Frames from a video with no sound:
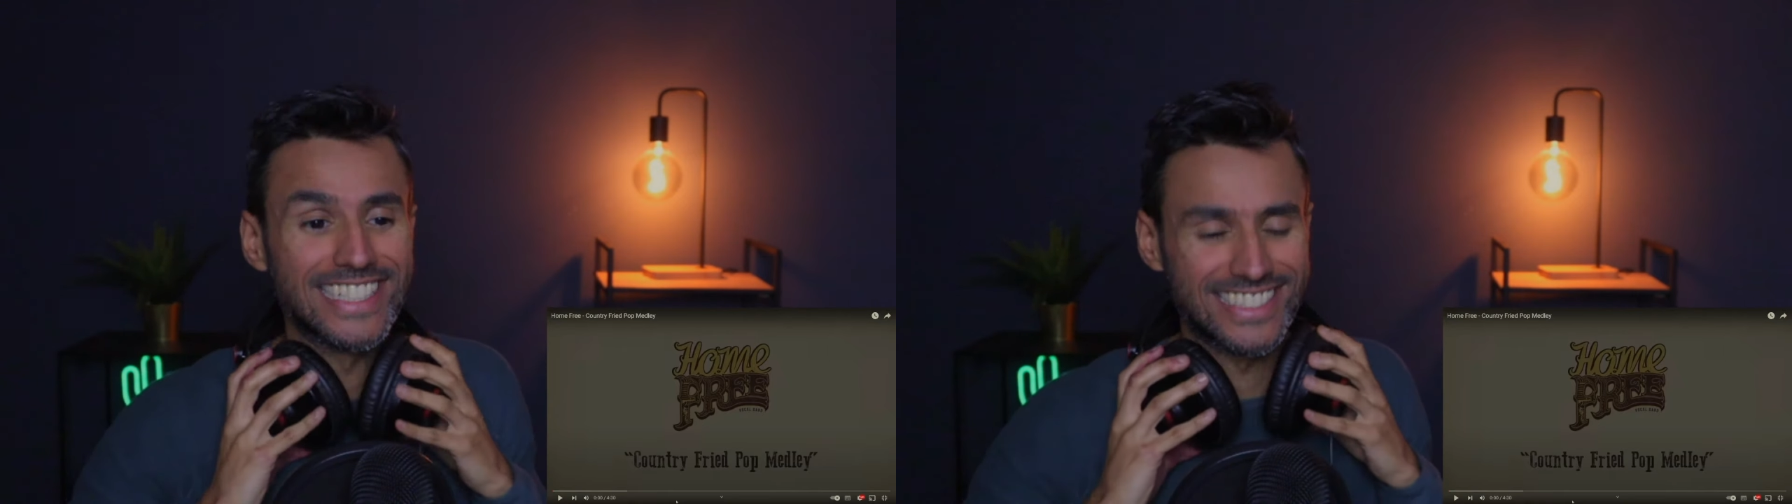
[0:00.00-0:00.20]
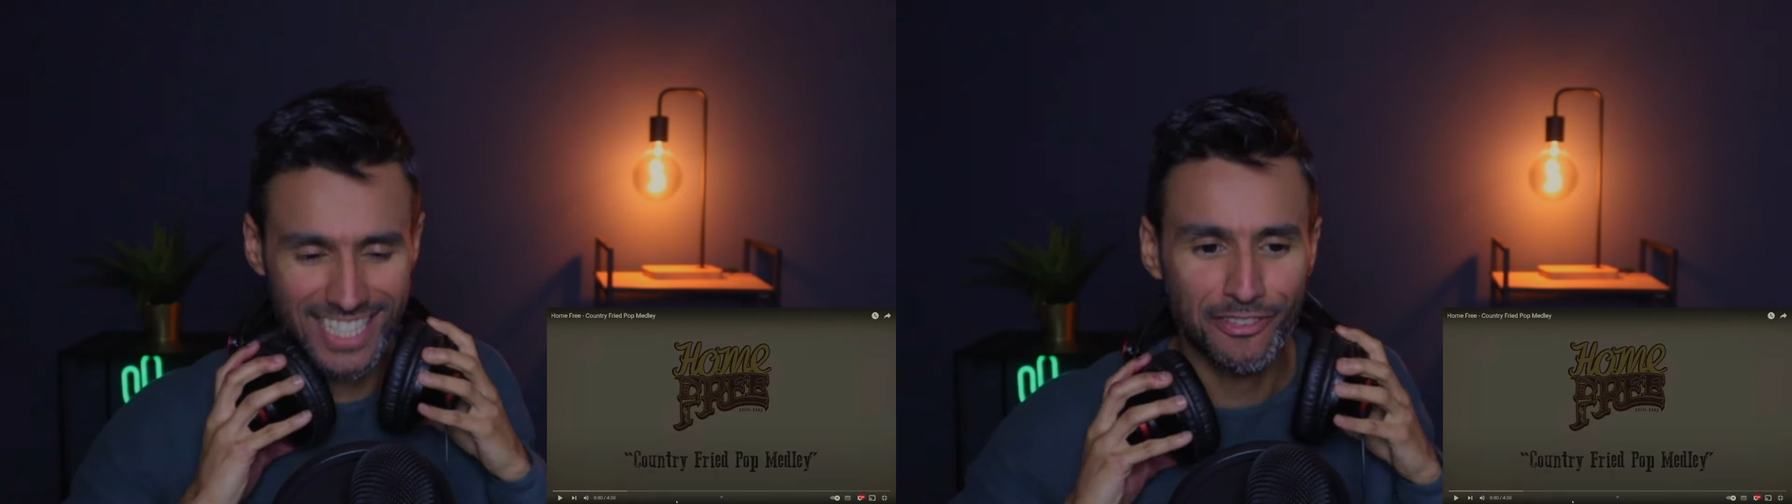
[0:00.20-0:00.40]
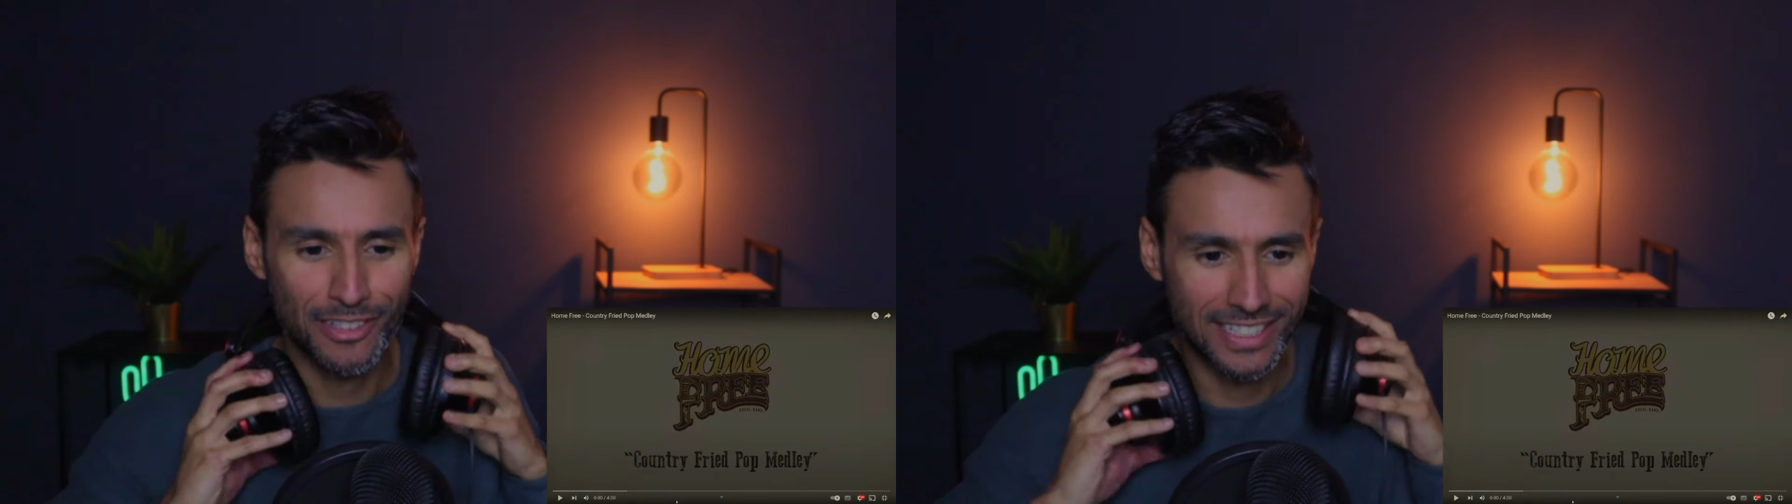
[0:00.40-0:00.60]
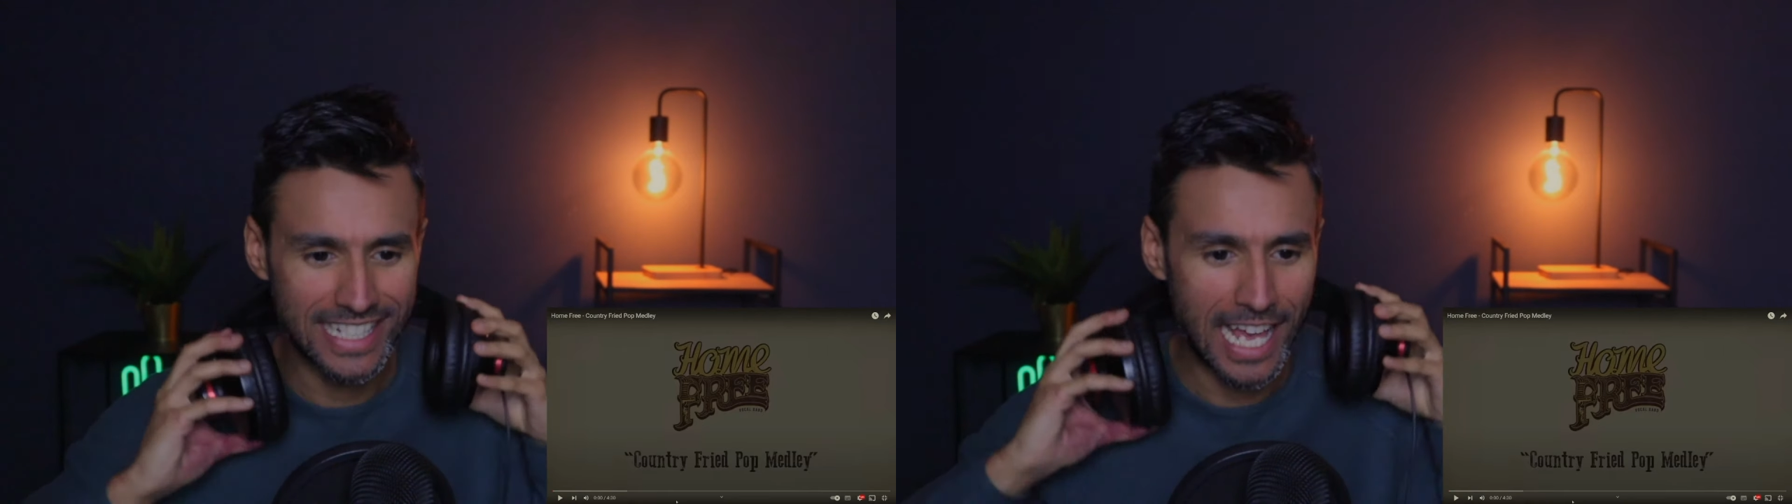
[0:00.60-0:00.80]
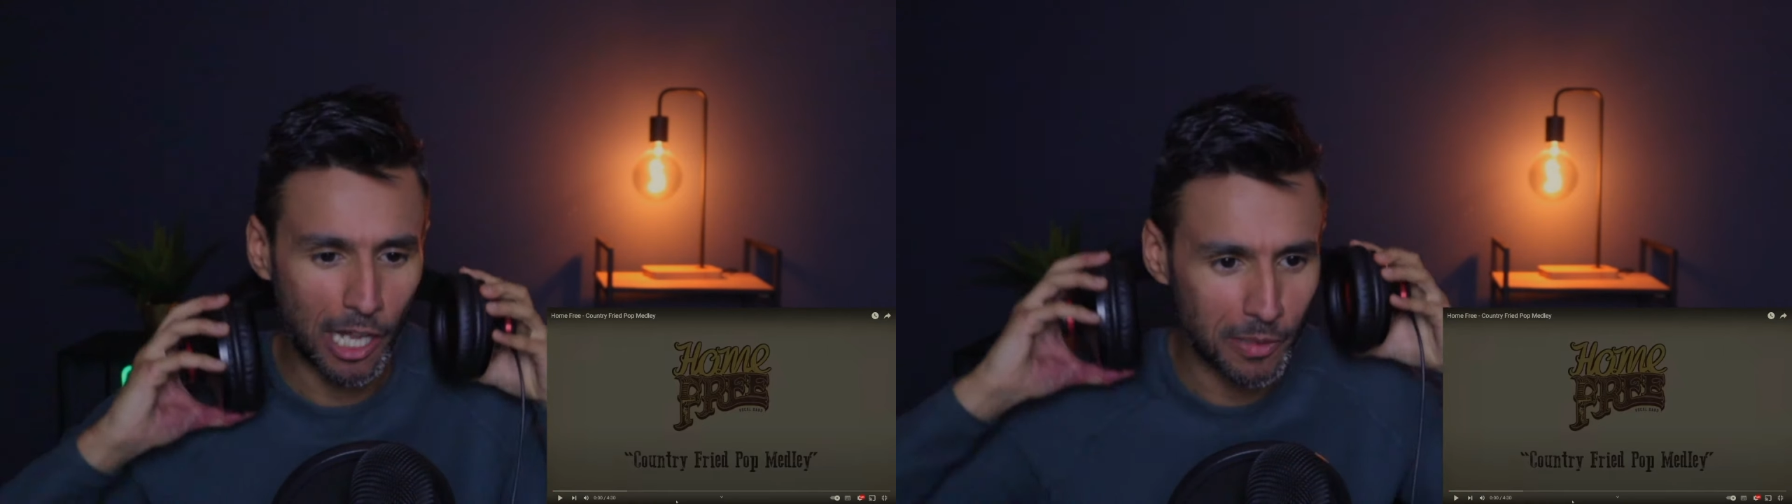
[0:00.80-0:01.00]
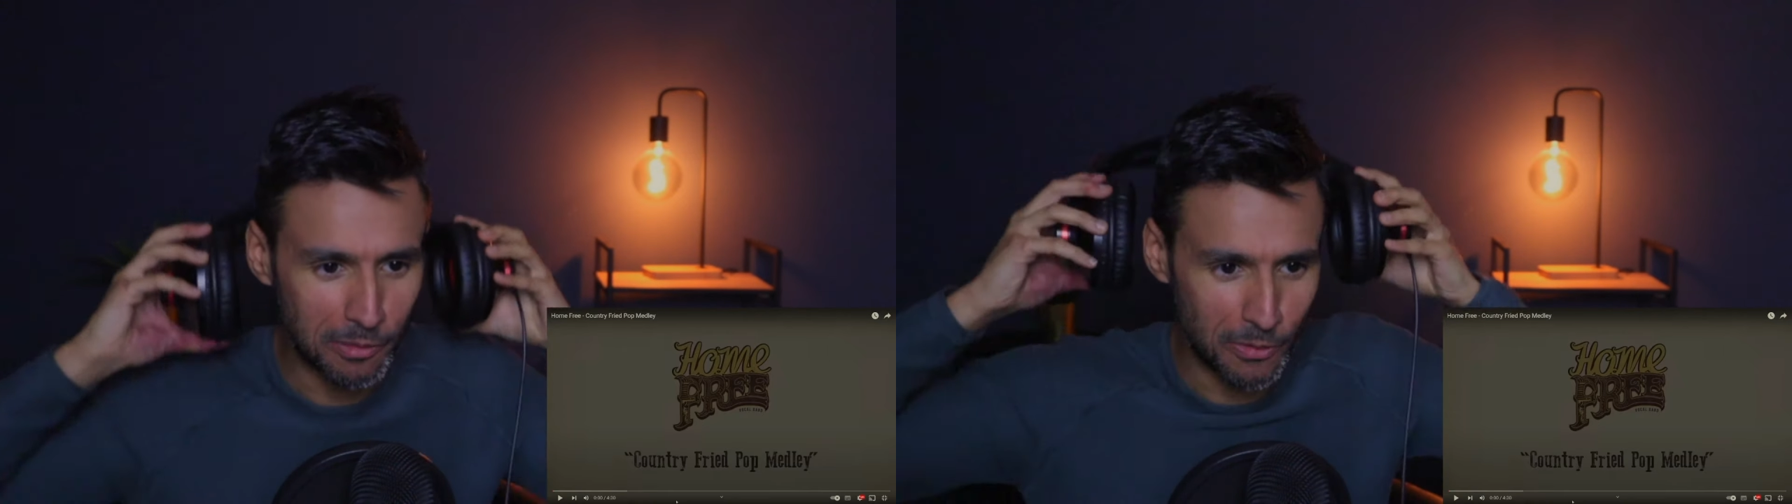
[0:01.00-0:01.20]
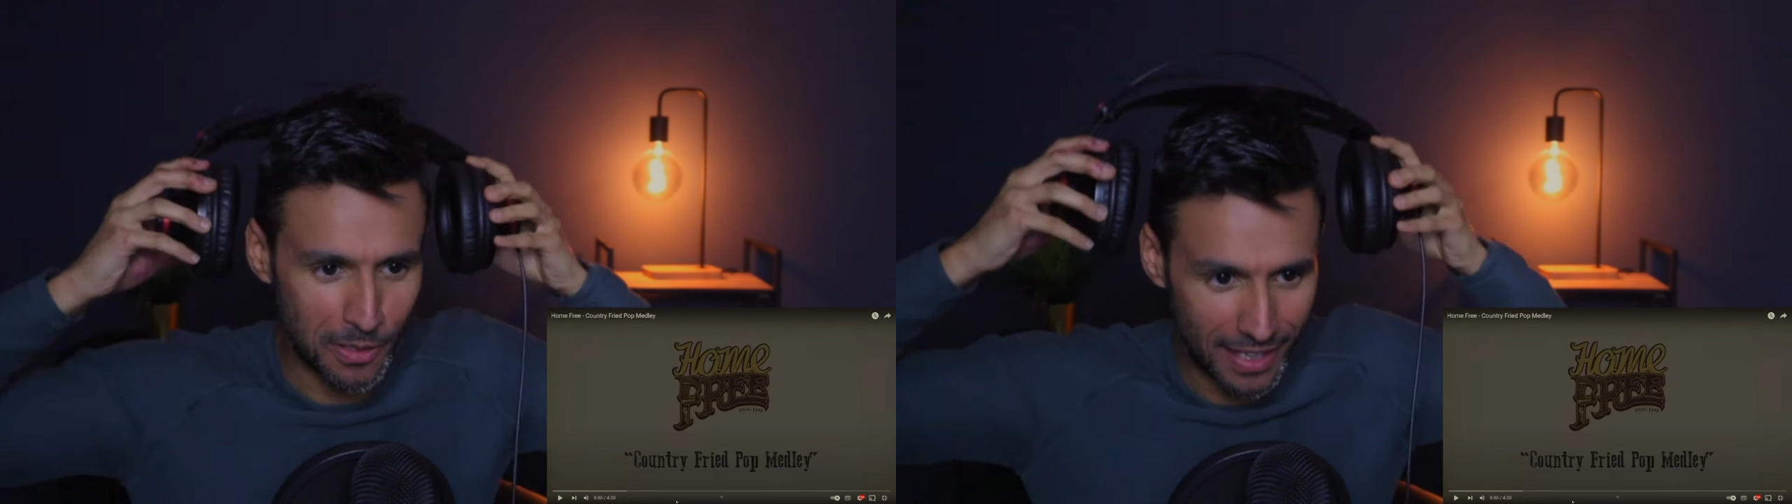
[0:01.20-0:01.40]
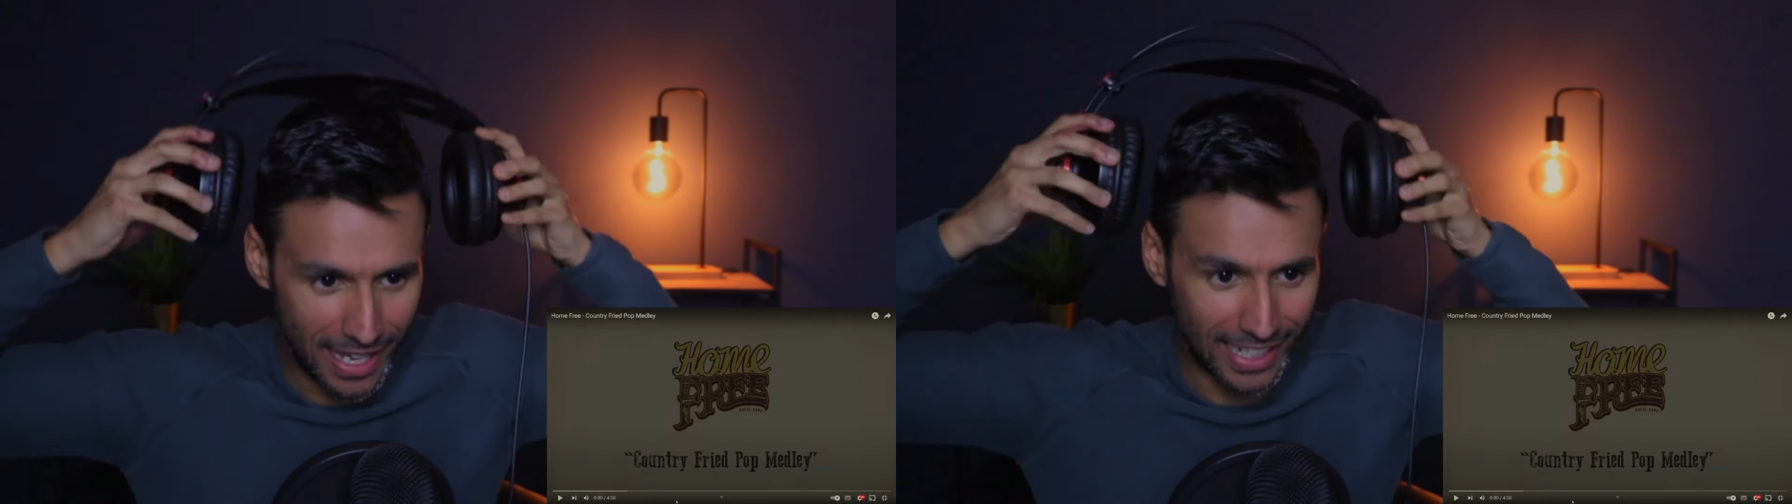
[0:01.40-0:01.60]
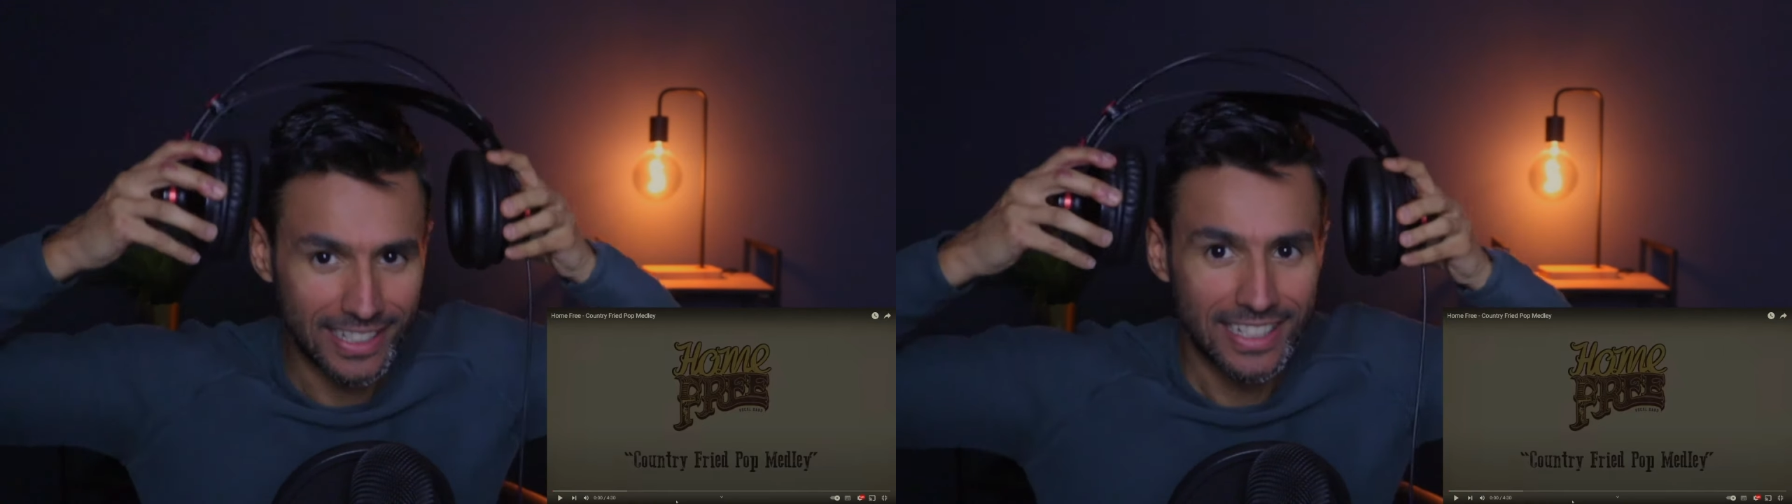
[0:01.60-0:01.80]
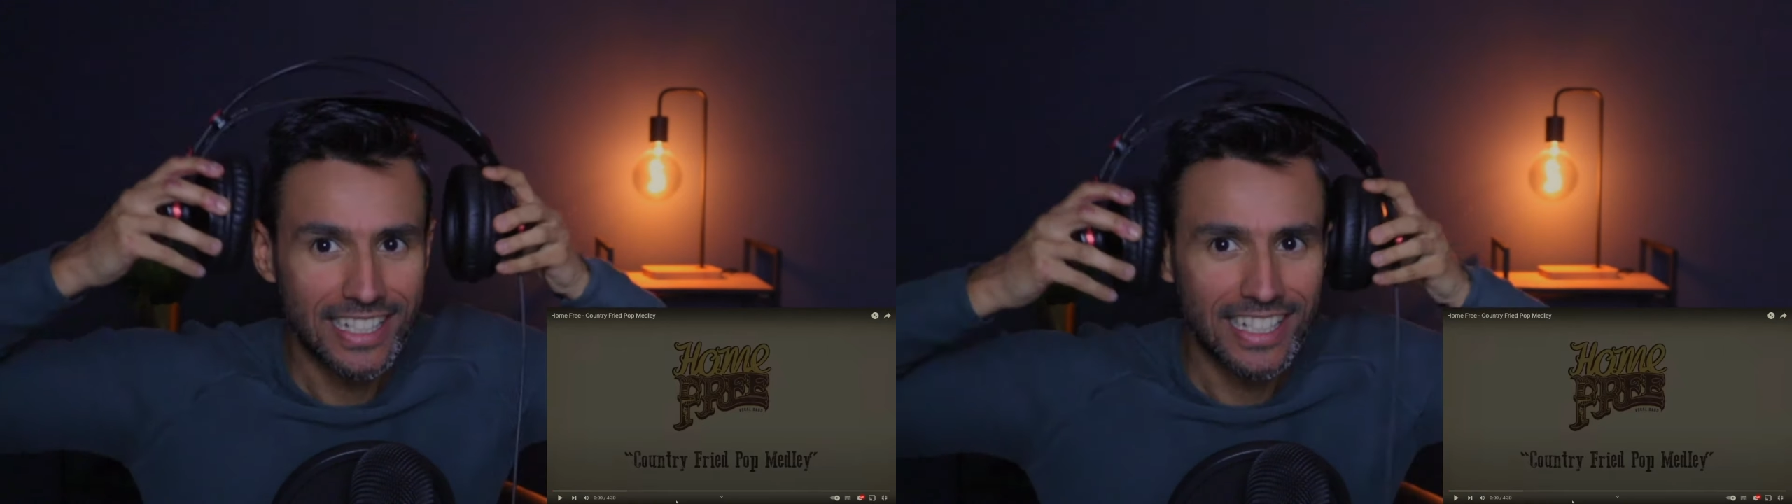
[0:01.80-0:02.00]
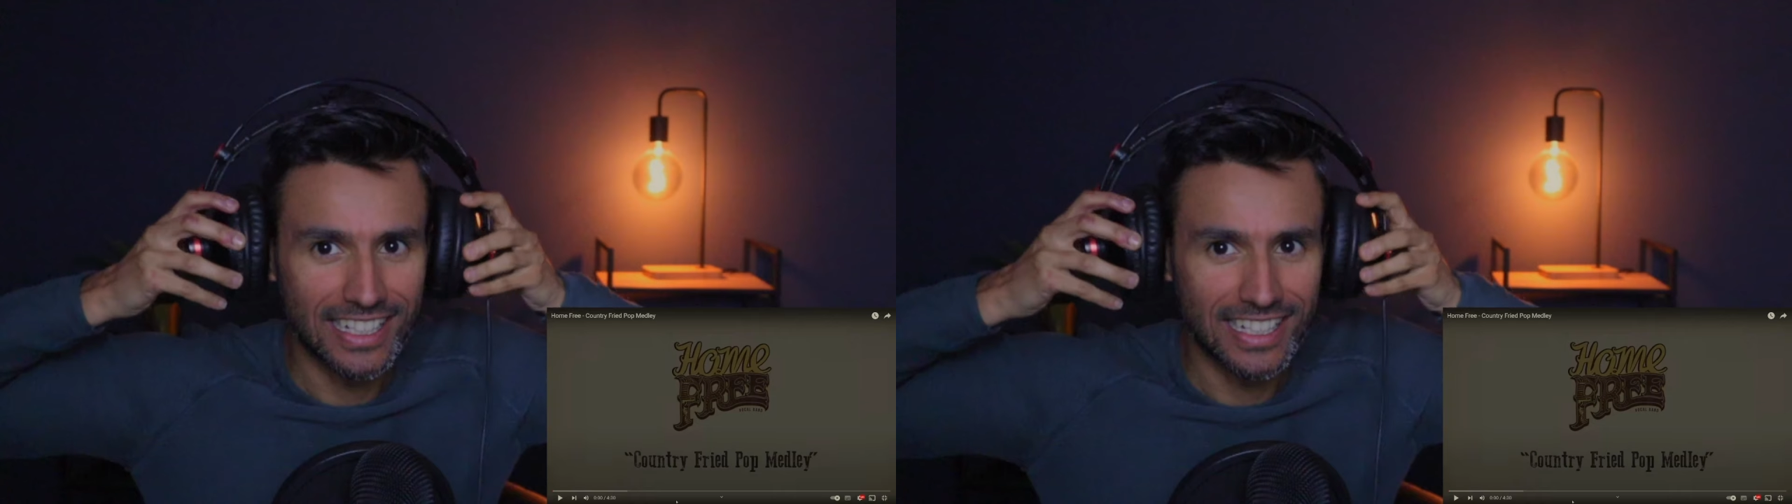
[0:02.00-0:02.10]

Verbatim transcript: is definitely helping me with that.